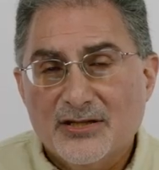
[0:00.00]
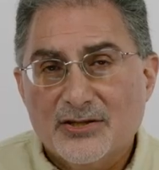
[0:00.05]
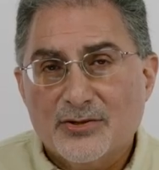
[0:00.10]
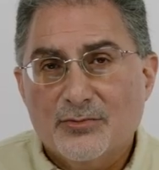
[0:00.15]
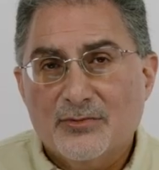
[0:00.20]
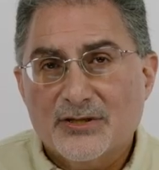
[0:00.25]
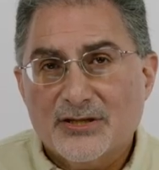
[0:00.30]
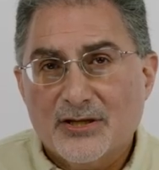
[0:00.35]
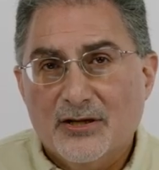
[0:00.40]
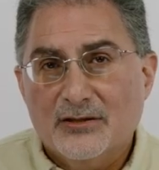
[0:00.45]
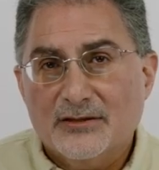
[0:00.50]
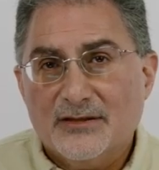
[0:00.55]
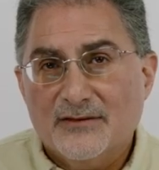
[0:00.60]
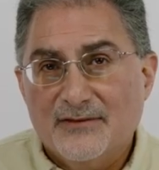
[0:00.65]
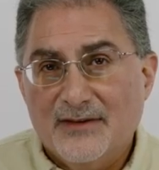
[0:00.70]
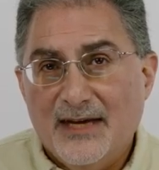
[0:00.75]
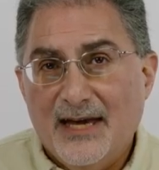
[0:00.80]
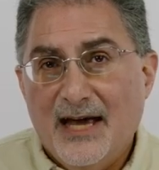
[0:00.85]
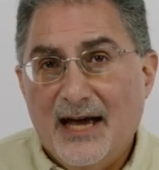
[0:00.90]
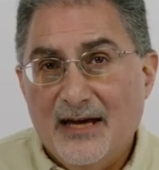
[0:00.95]
as a result of
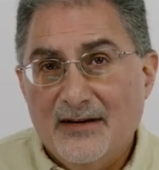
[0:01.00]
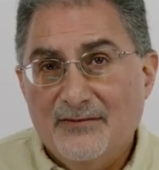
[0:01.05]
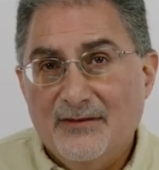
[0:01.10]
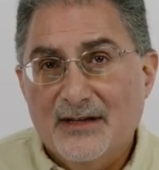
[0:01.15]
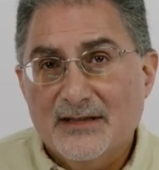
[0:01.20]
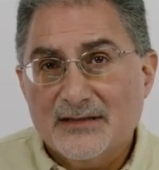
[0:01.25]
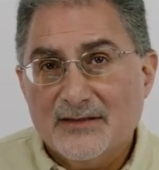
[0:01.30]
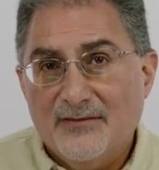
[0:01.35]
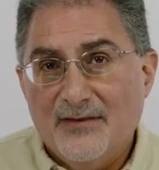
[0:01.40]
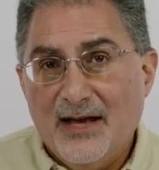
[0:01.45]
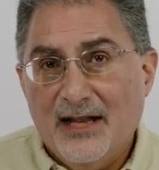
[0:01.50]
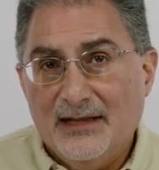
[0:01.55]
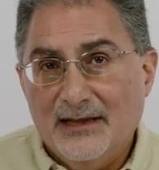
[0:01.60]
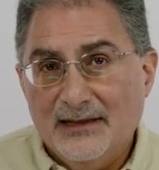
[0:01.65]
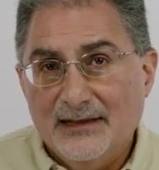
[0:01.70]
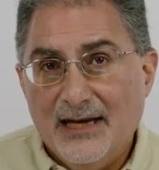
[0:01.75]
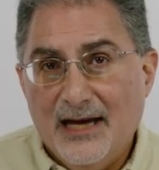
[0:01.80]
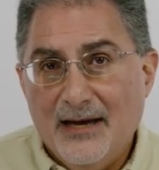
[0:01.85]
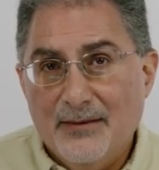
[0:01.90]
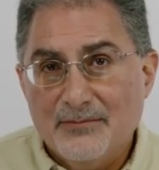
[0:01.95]
the advent of
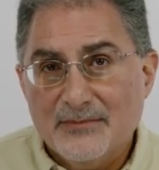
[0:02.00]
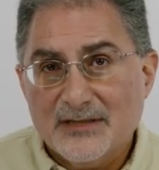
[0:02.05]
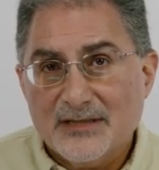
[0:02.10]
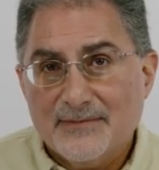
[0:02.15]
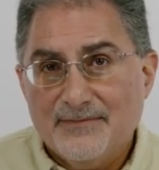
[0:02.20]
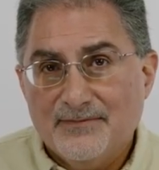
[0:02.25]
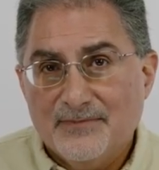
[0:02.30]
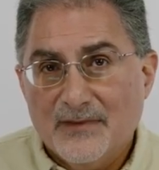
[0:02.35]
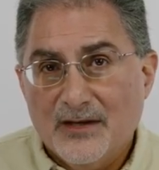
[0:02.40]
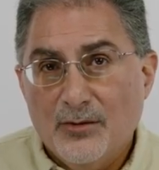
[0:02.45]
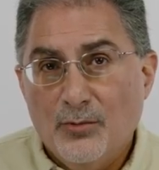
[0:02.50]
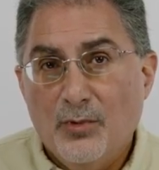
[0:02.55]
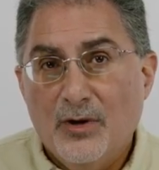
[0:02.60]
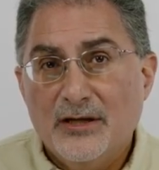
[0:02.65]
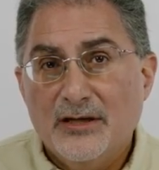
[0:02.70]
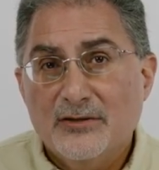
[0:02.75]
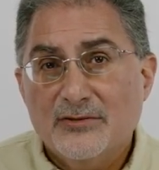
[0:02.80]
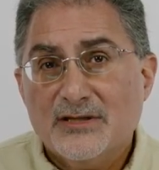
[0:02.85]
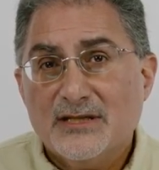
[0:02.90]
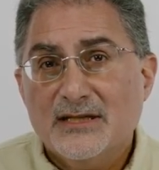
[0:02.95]
L L Ms? What
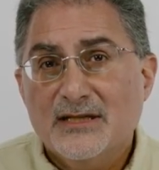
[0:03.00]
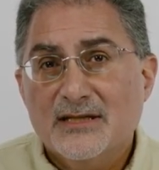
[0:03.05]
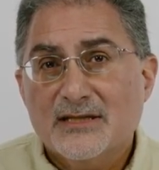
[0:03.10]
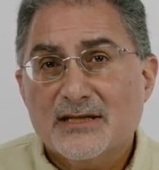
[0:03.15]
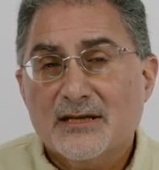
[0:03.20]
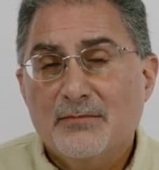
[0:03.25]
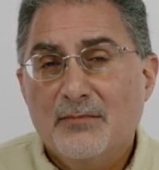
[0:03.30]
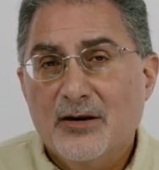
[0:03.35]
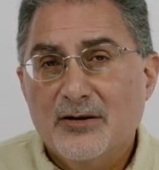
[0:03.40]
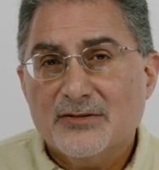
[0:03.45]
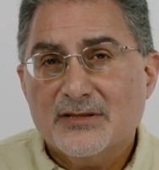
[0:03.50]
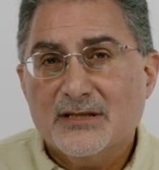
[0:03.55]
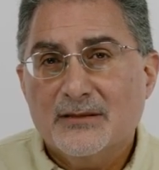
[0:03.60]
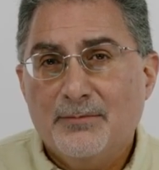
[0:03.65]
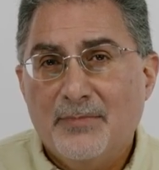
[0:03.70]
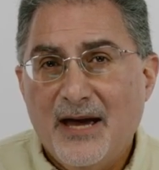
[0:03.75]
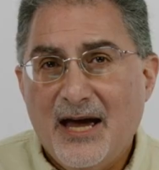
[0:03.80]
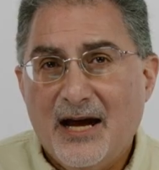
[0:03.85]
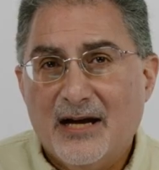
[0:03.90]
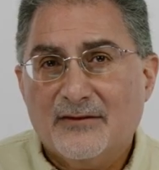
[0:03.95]
do you see as the most
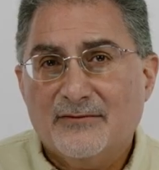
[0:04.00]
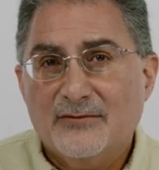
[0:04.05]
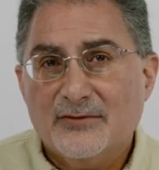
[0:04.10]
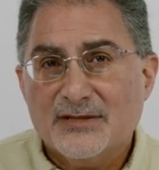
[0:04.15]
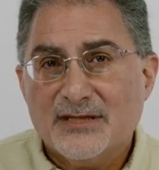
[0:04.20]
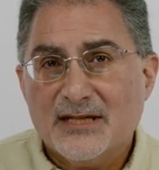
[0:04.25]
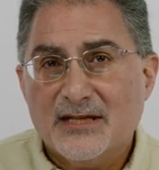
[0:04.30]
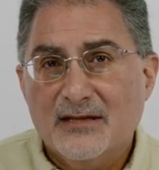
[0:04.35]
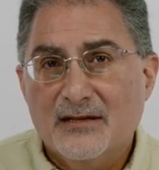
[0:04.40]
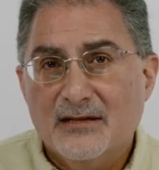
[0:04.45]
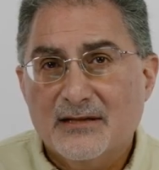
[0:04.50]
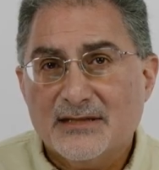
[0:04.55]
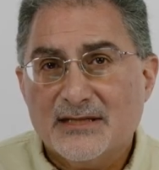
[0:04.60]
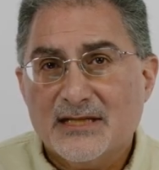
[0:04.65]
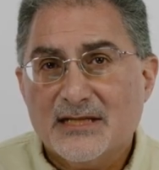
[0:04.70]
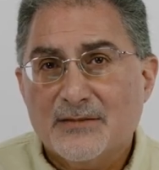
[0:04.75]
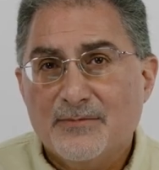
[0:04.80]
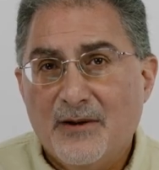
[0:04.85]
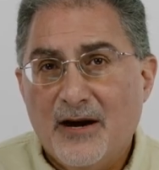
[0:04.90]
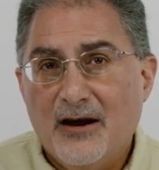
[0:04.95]
impactful skills
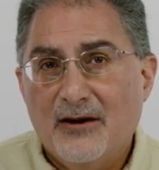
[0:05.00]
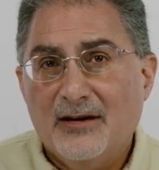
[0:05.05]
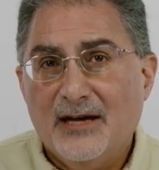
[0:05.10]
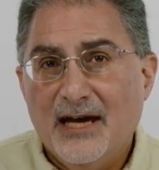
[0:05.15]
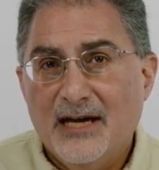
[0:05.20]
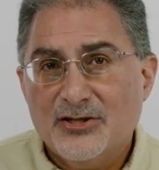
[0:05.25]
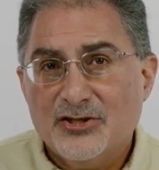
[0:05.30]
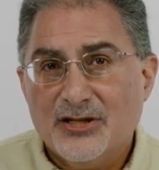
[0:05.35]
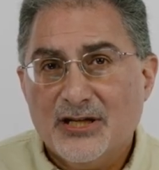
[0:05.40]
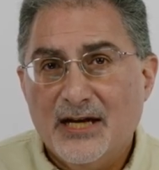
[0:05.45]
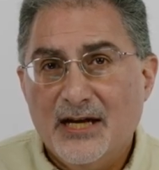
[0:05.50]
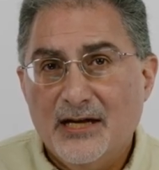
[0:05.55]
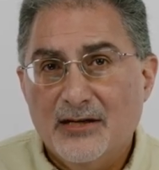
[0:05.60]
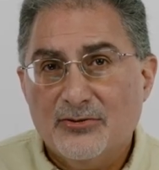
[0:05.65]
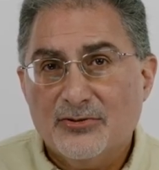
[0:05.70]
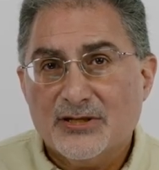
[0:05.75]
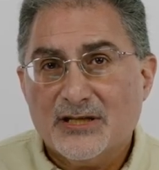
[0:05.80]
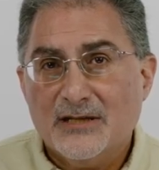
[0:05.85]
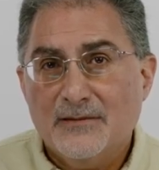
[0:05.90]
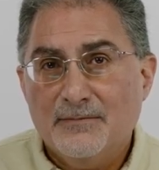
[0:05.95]
aspiring
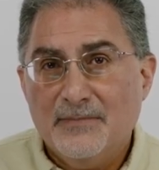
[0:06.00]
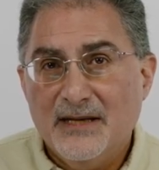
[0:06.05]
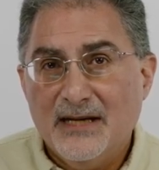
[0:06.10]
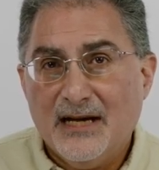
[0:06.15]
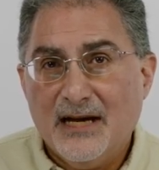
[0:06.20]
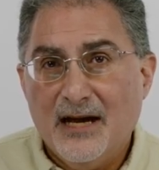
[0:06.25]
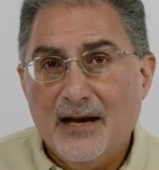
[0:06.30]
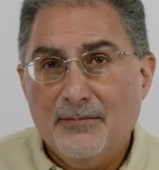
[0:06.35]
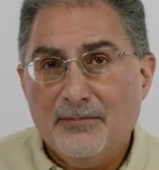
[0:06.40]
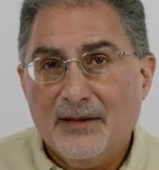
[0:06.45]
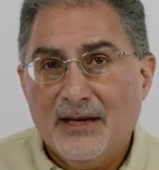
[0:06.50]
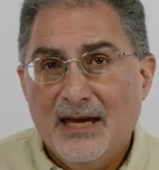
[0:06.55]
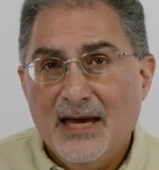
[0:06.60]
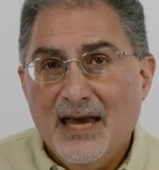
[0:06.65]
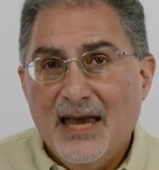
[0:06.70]
educators can pick up?